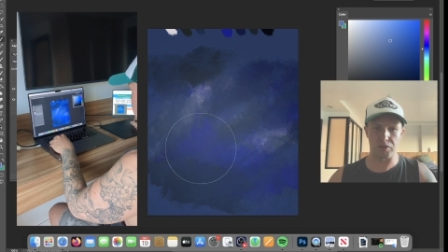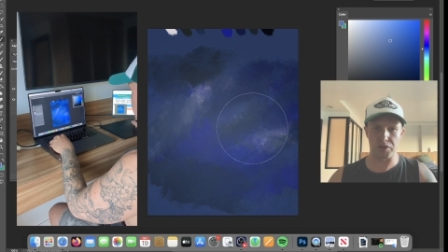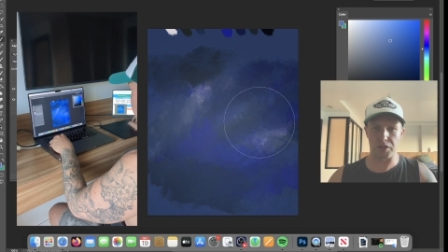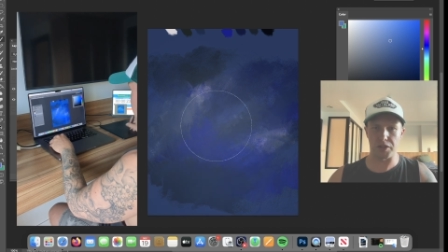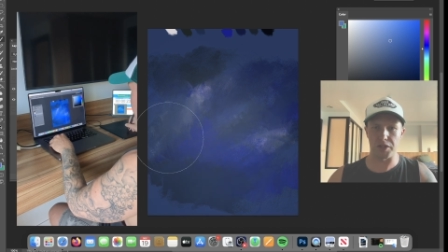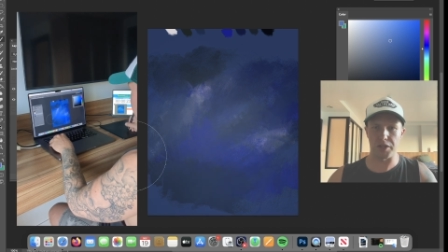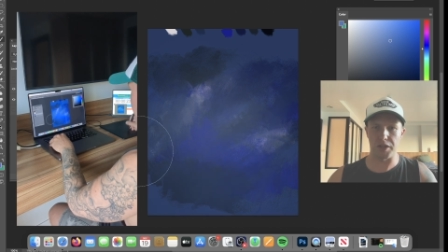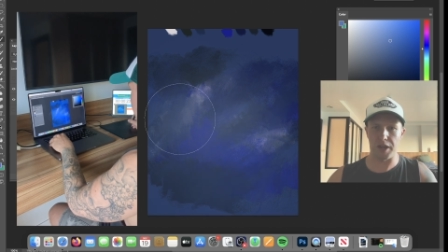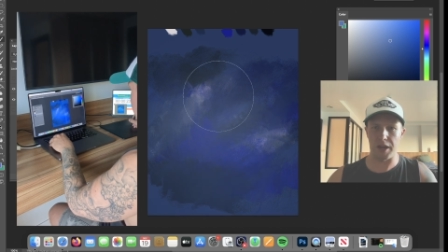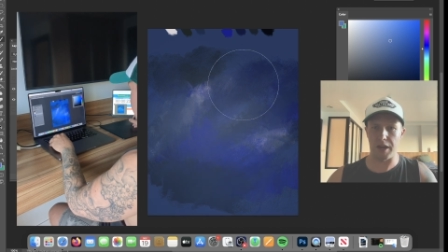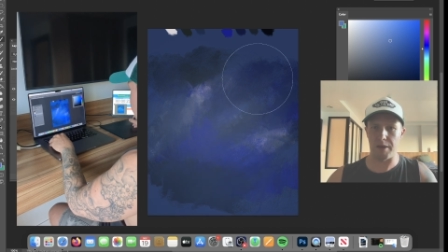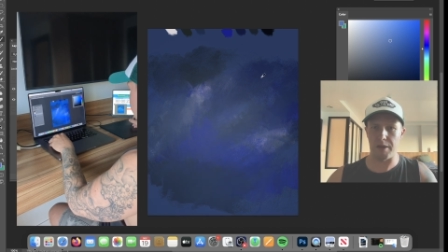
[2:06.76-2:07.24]

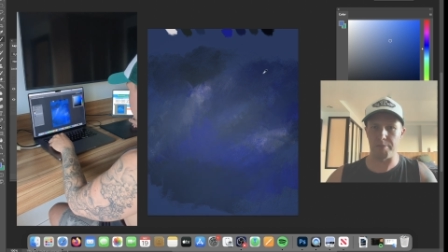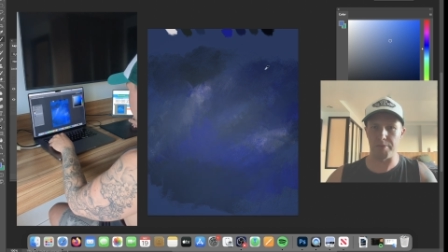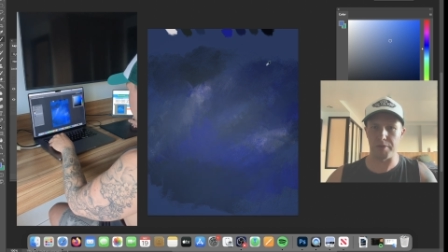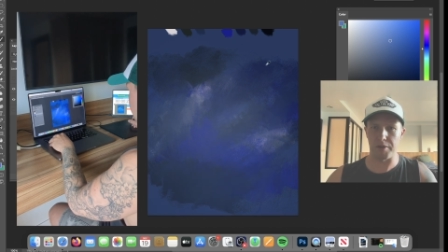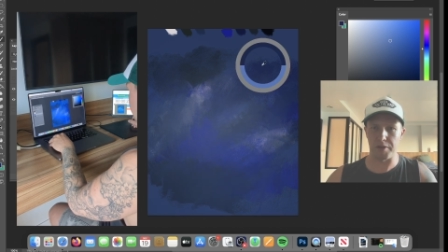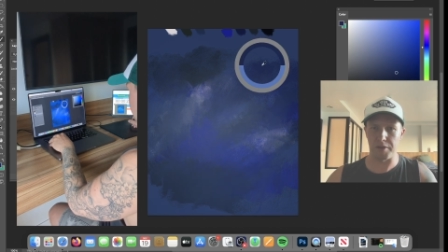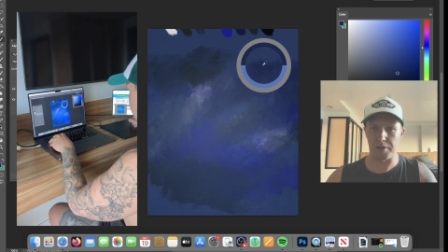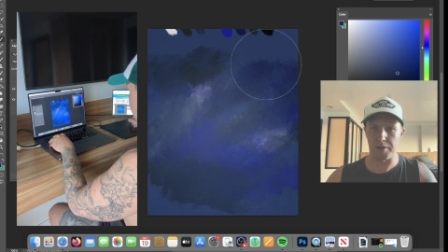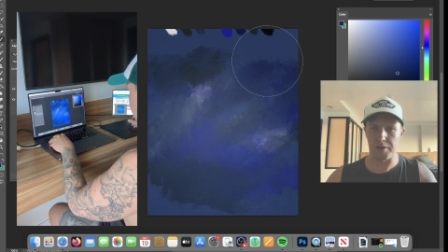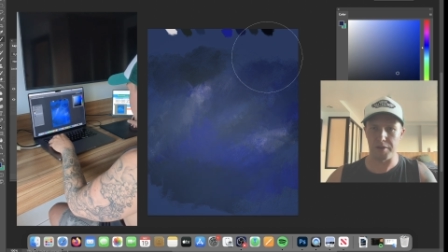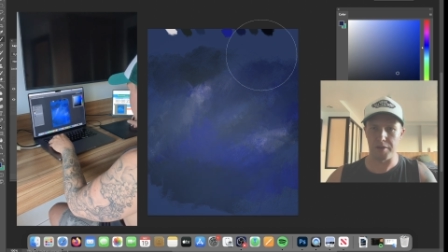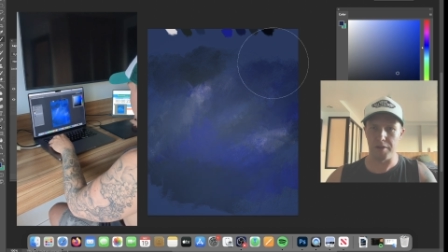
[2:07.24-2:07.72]
going to
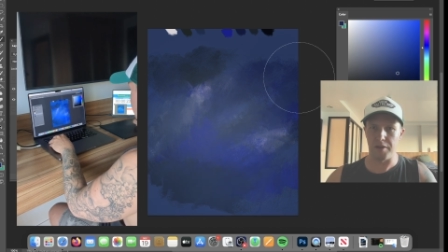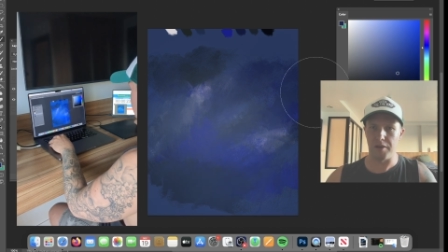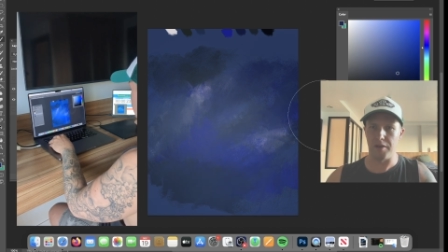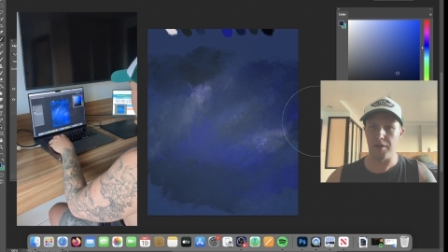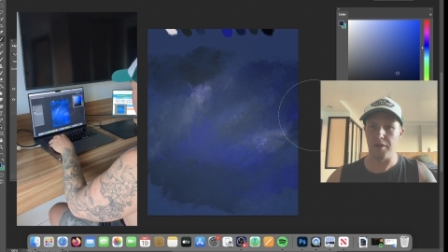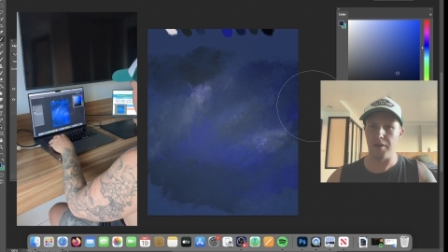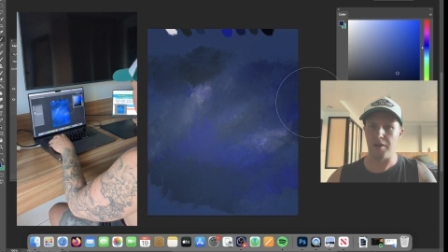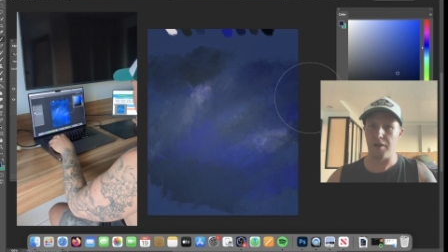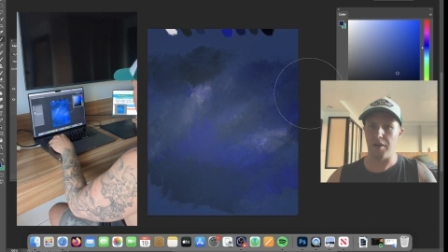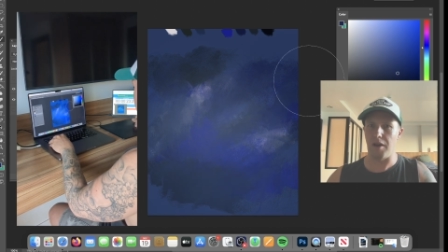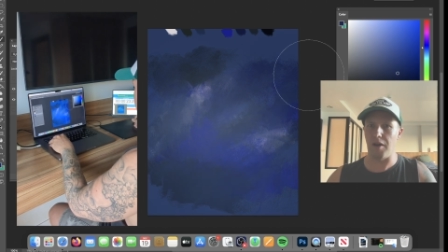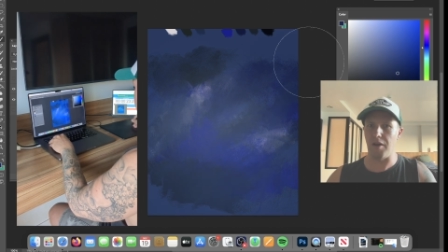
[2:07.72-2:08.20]
happen?
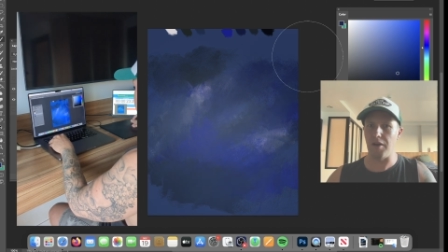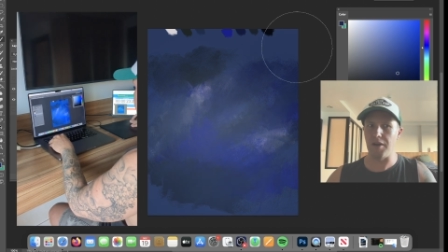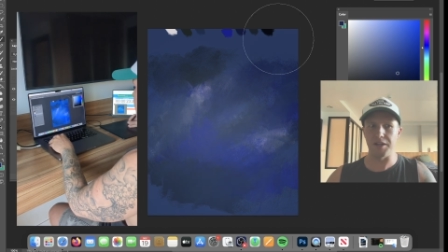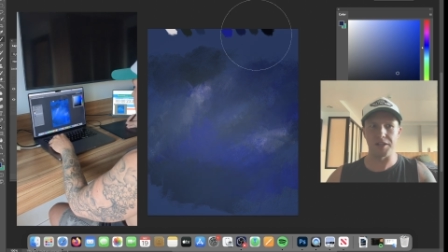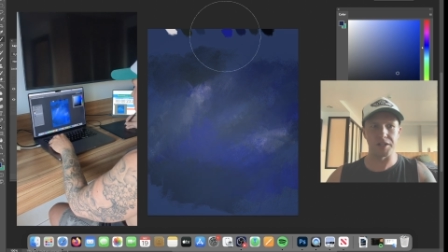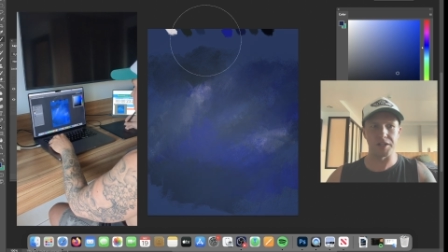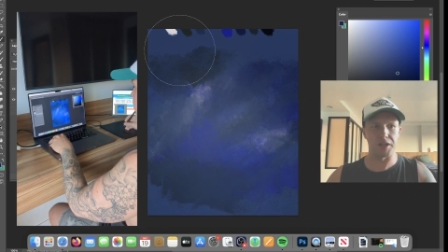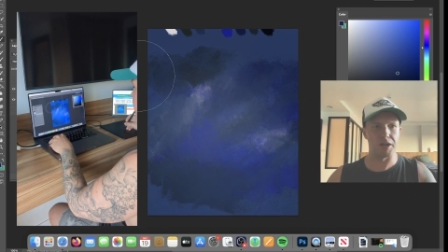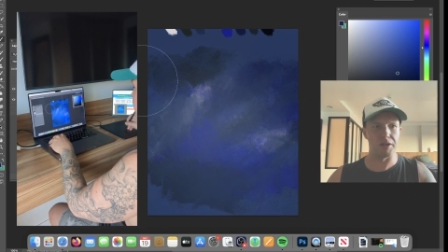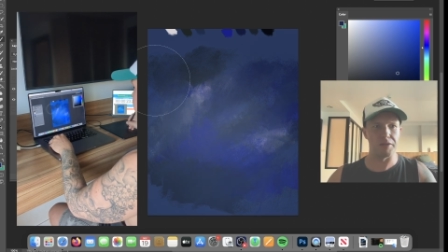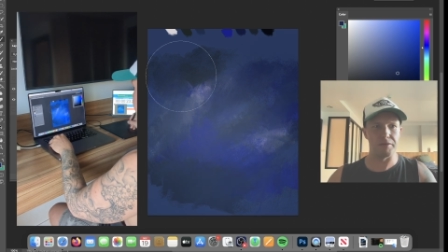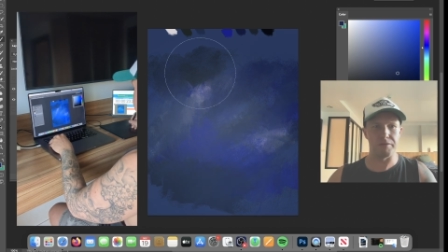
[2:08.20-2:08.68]
I
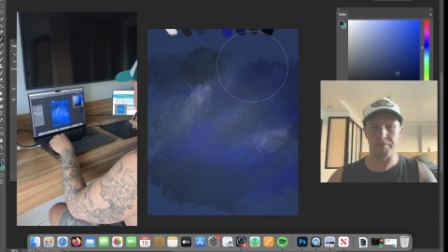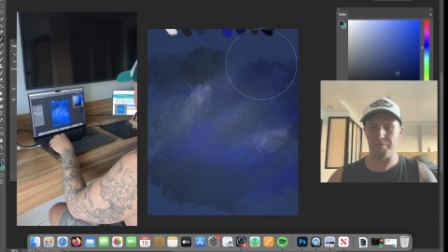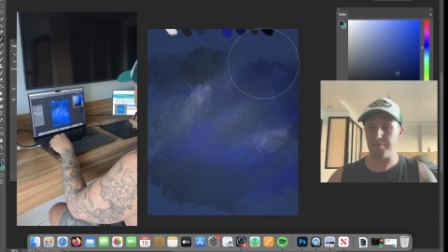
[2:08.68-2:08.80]
don't.